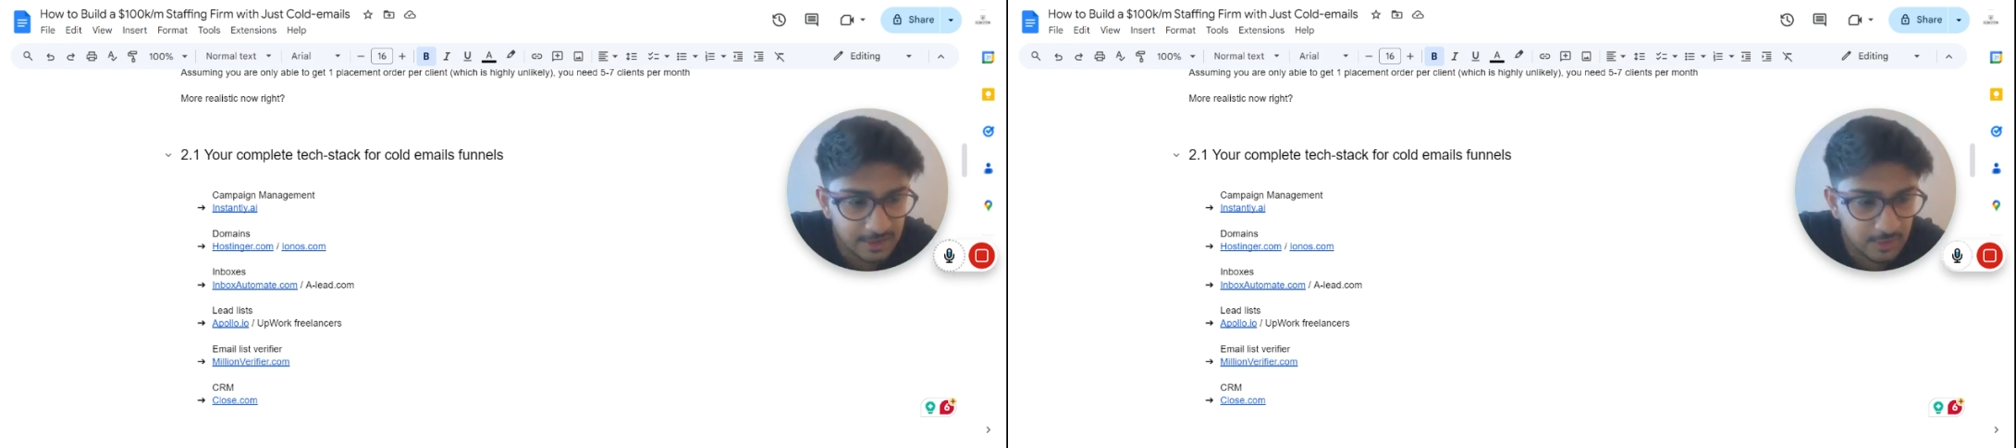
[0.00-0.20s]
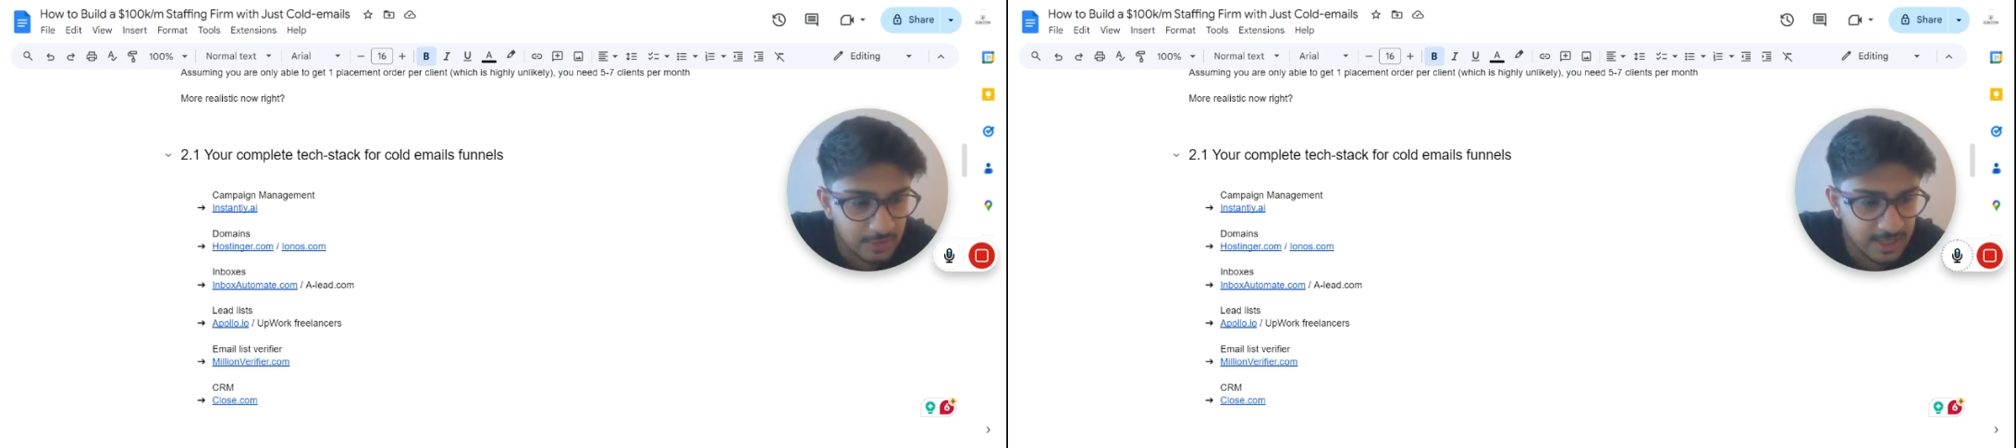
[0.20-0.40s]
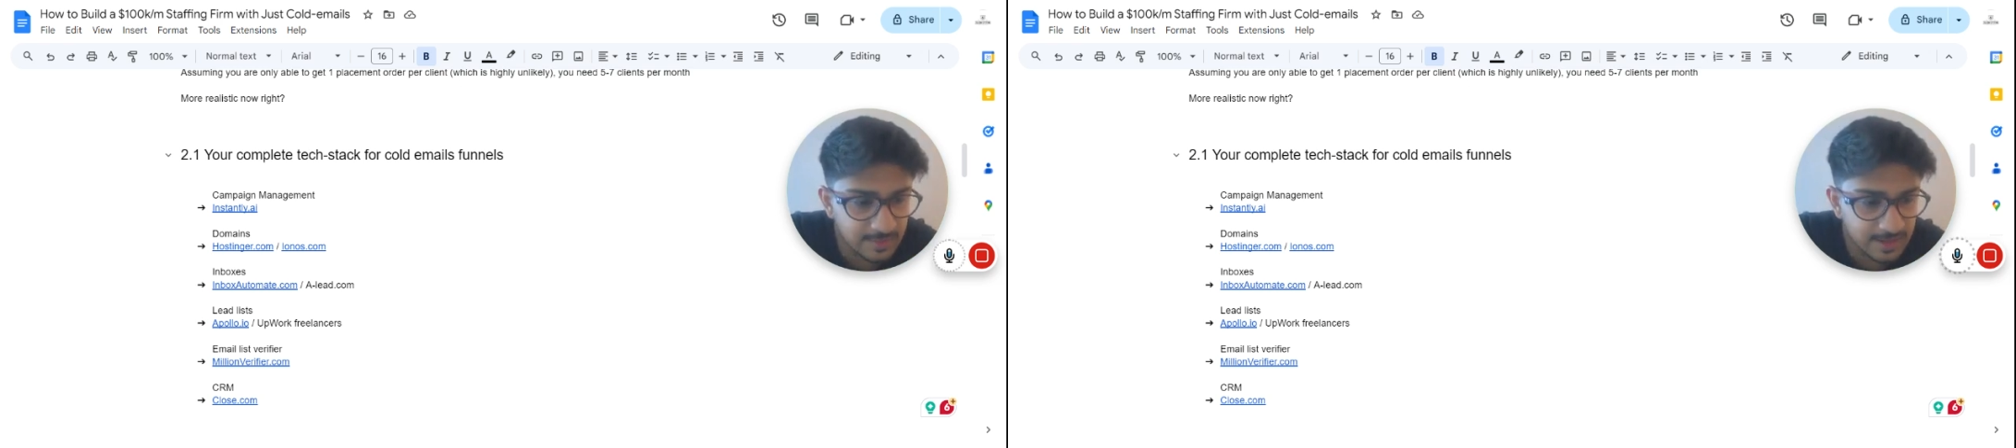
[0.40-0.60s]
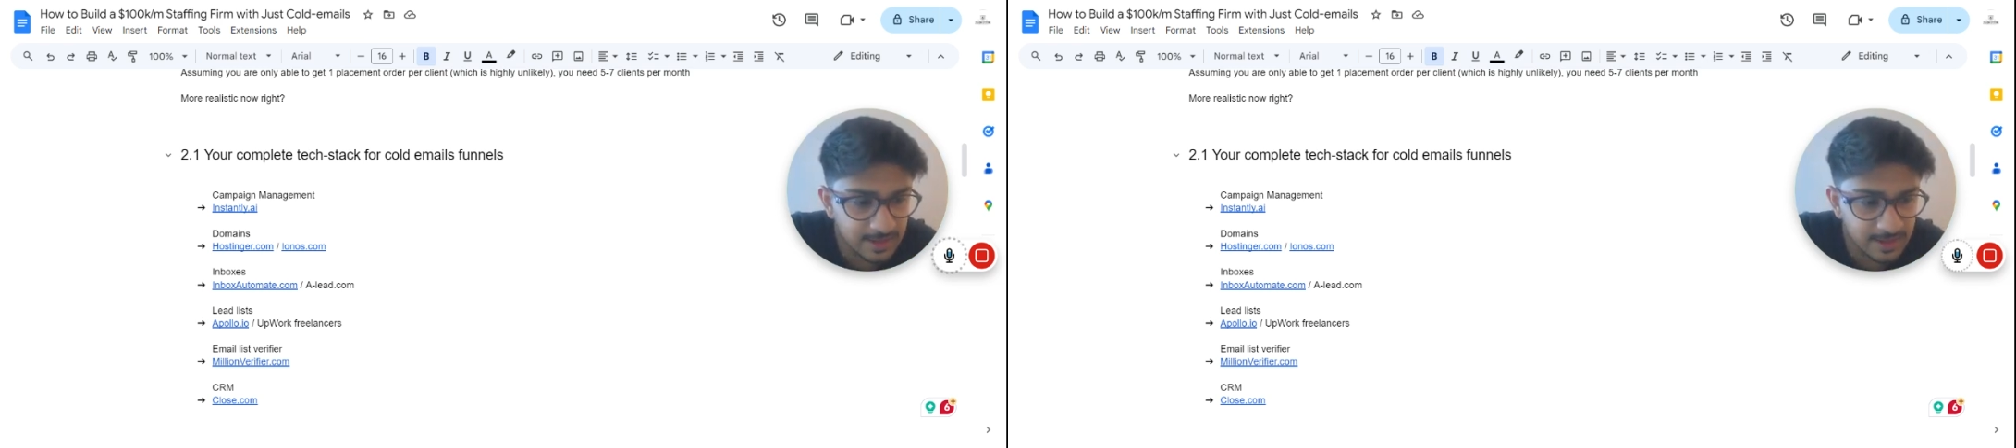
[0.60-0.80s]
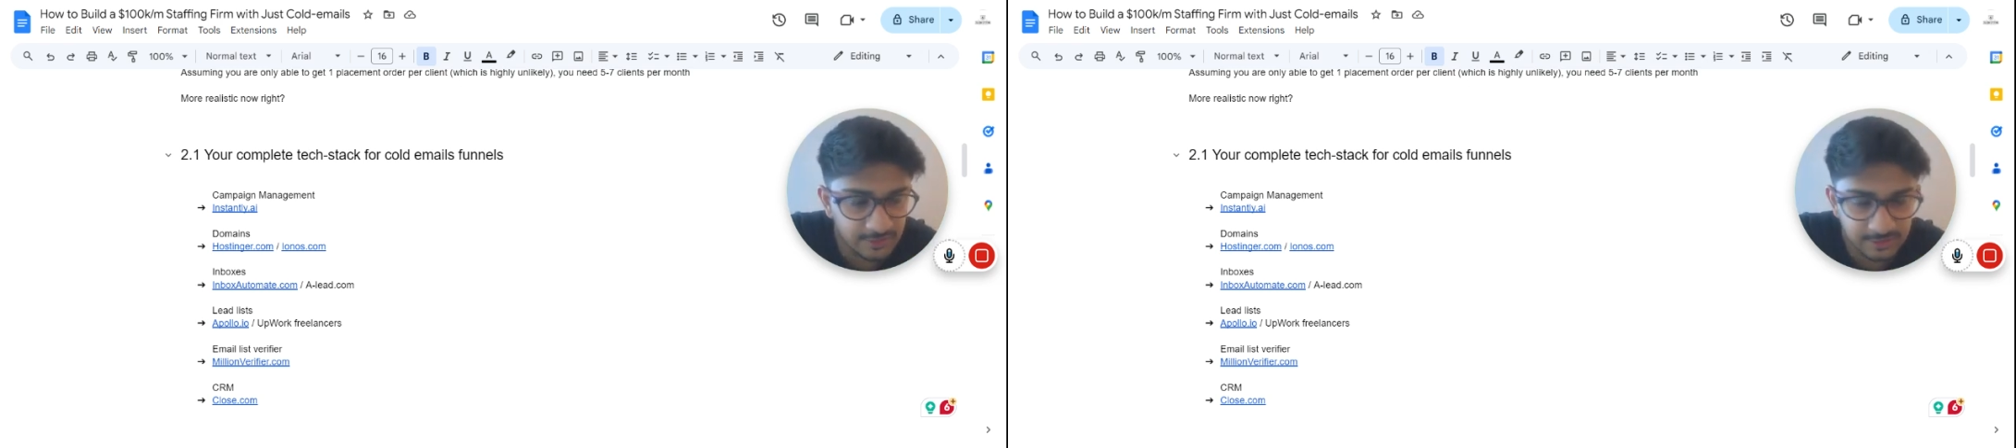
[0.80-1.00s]
cold email
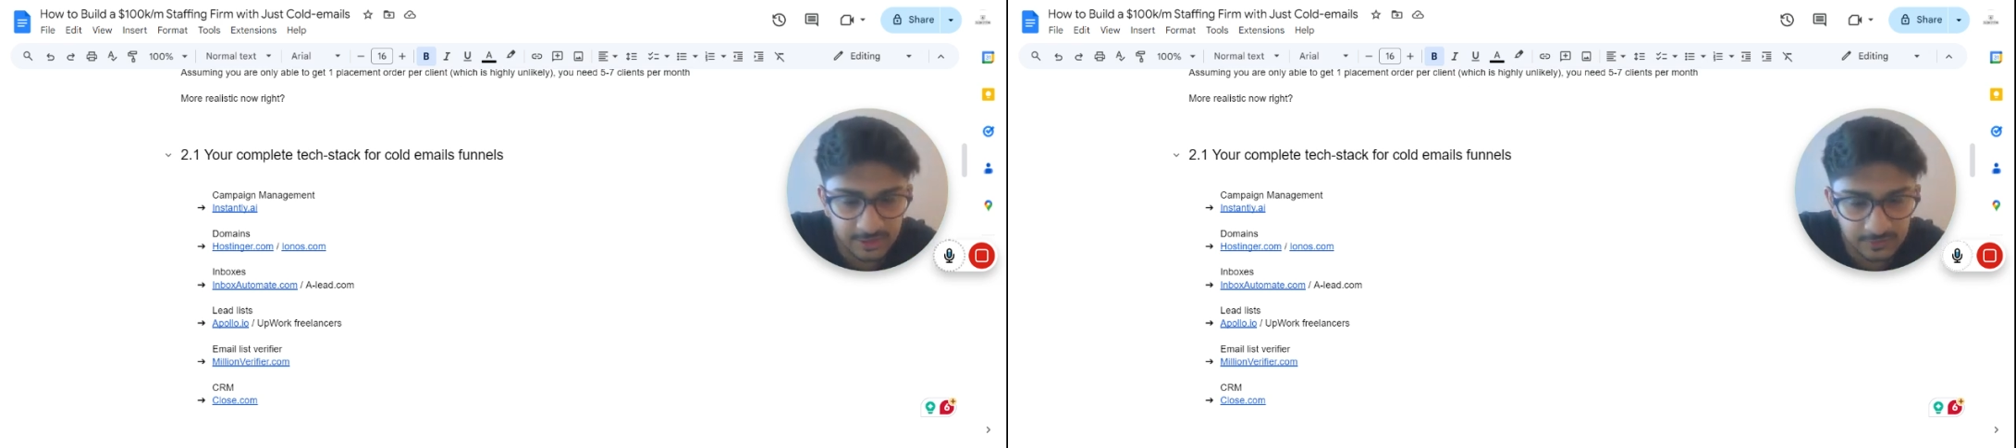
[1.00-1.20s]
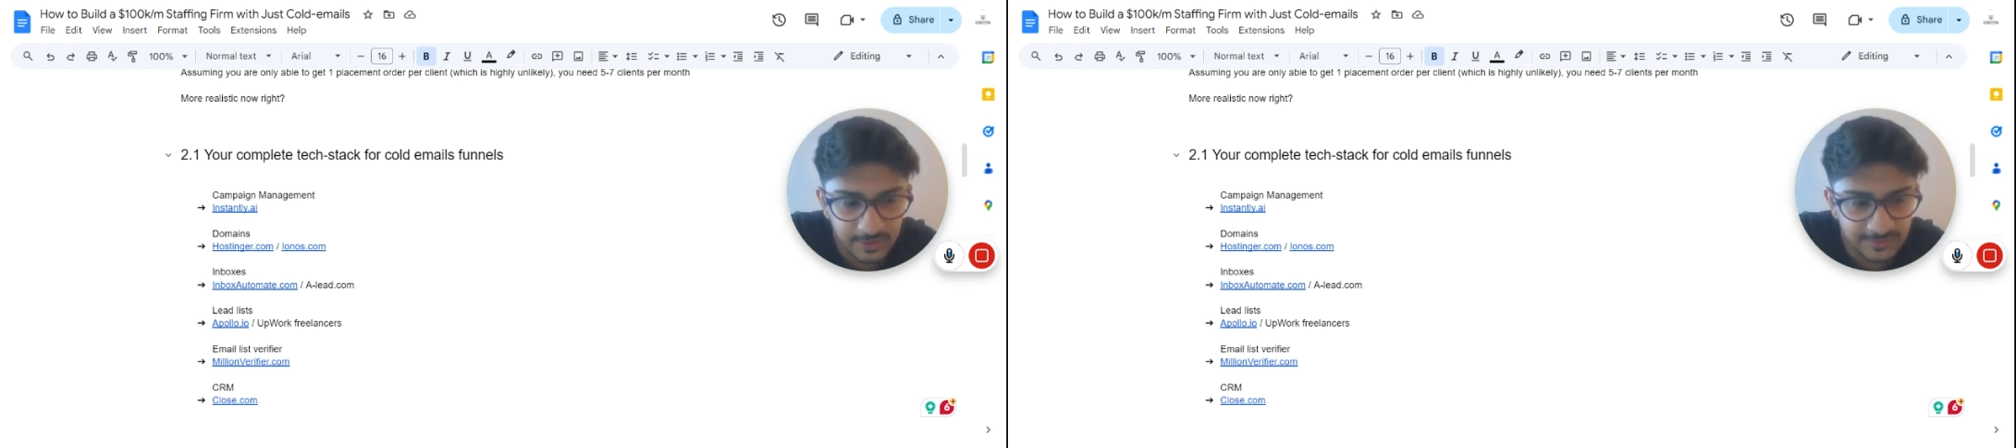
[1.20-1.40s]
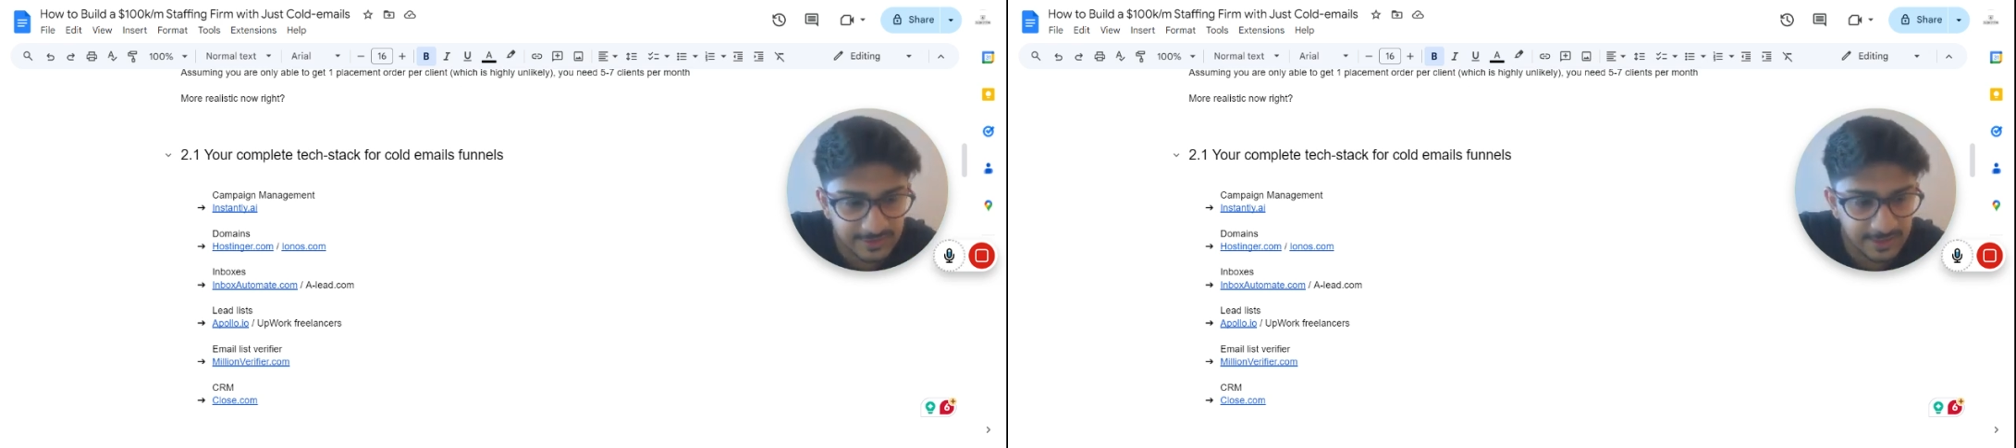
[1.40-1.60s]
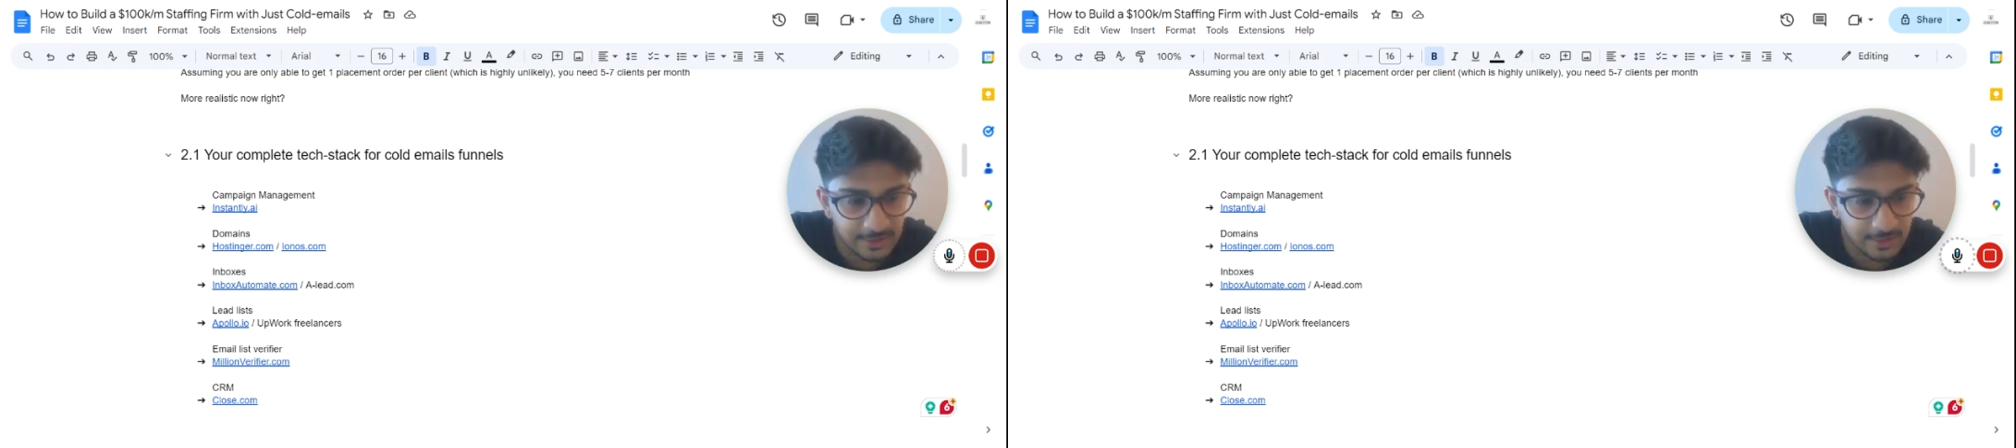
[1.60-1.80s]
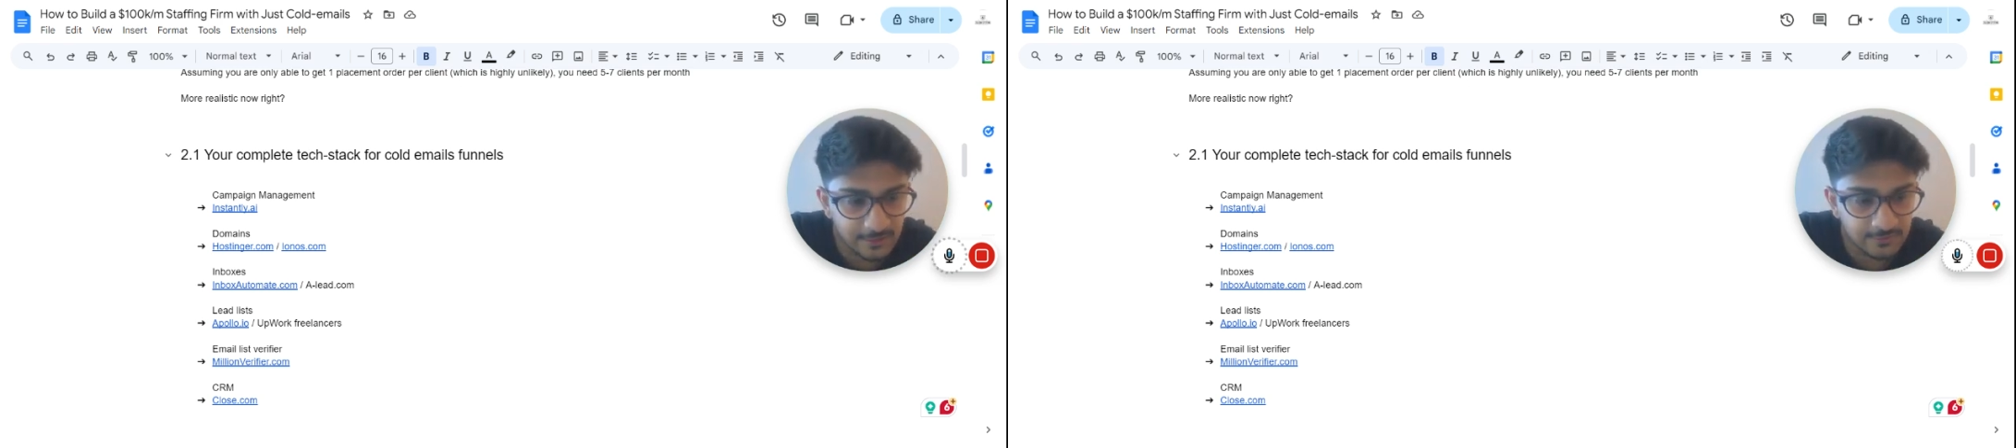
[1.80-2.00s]
industry is facing a
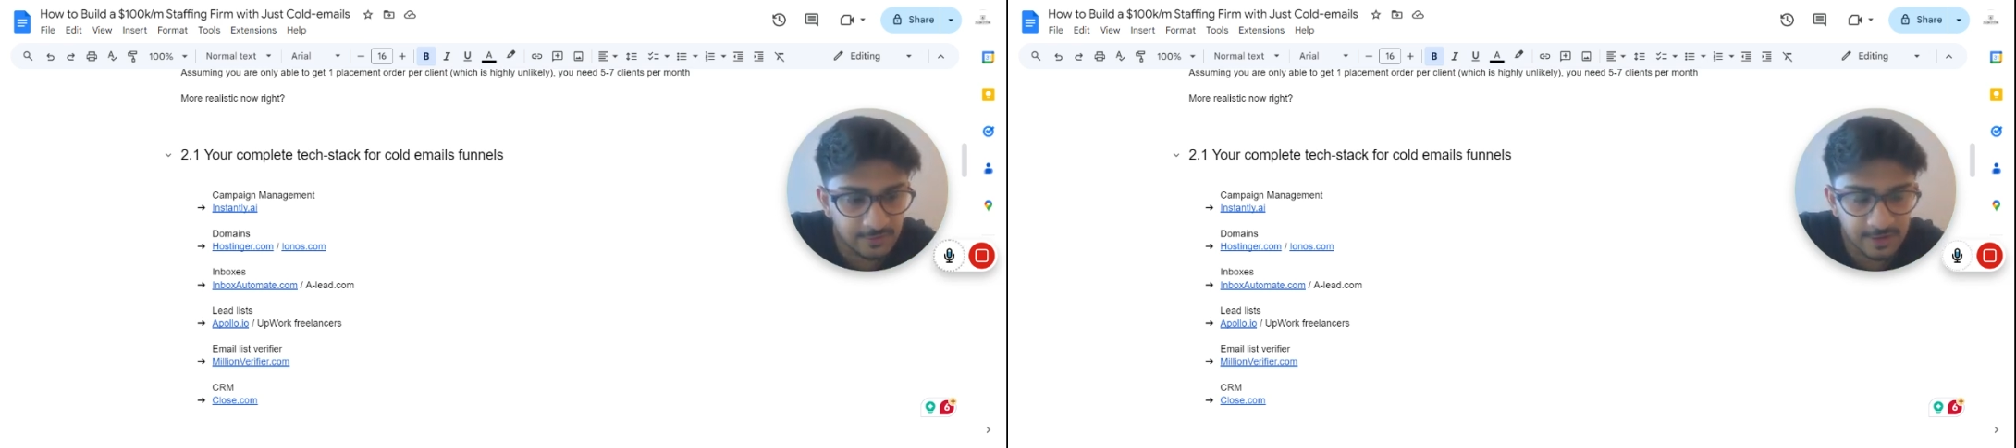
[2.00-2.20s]
lot of,